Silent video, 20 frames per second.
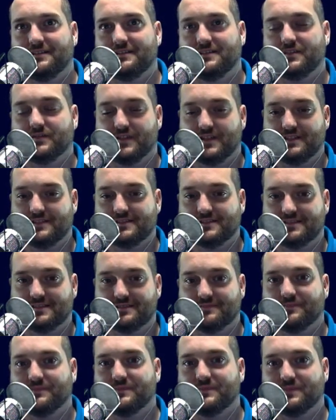
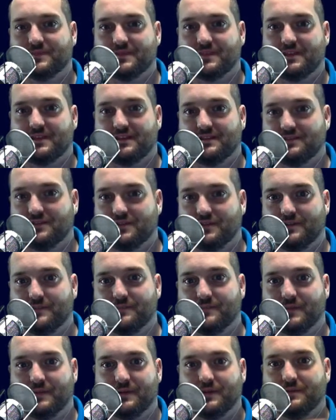devices. Sorry,
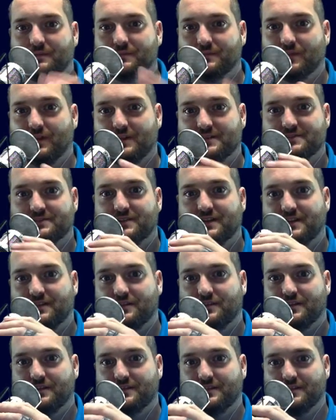I lost train of
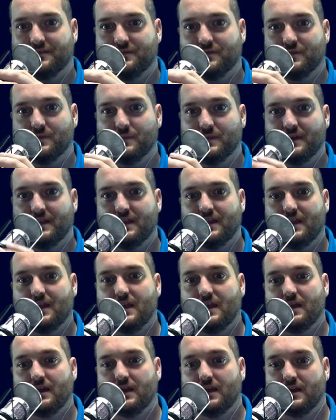thought there for a minute.
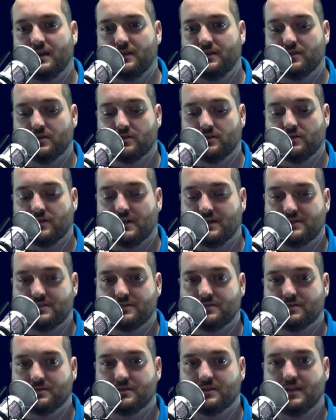Uh, your garage
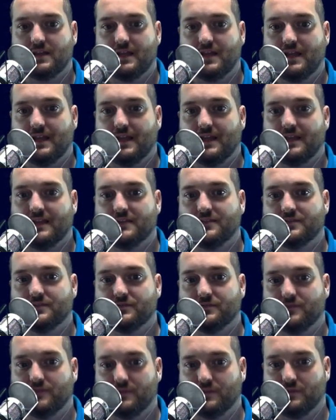door and your
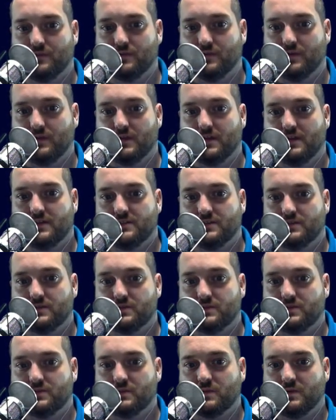front door.
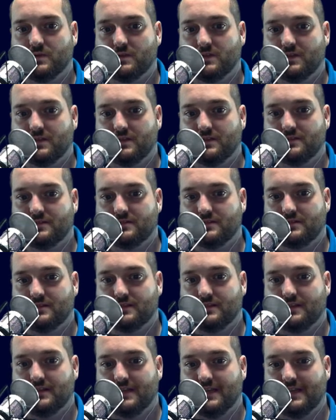So Smart Things
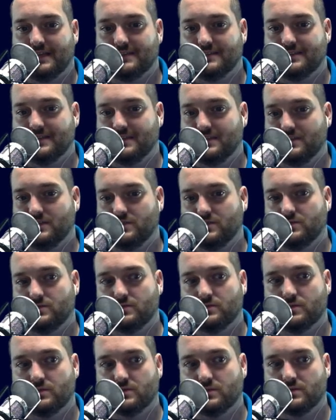has a
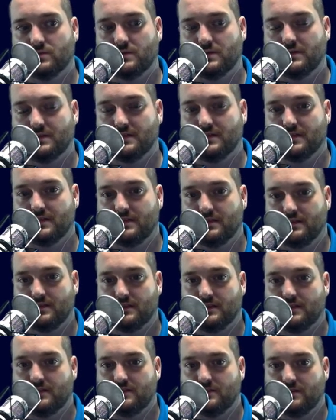little workaround that I
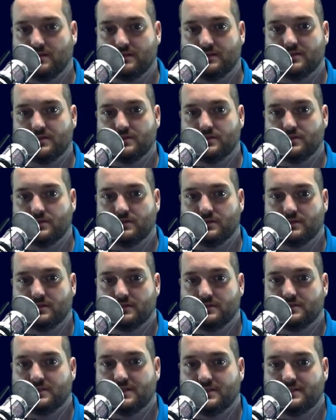that I've talked to
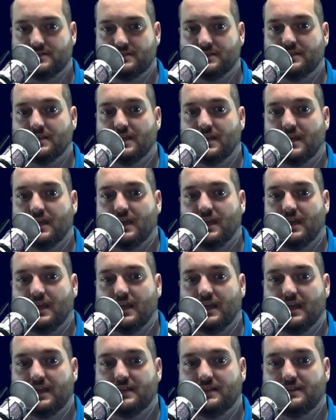uh, Jesse
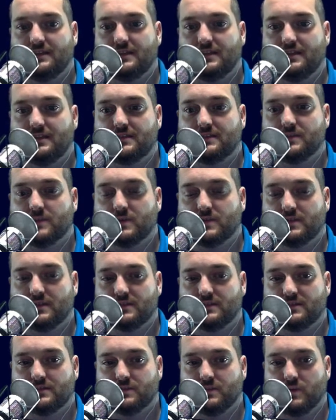at the Smart
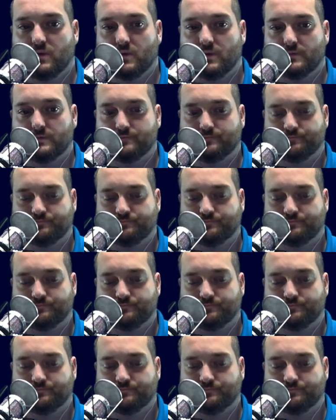Things support,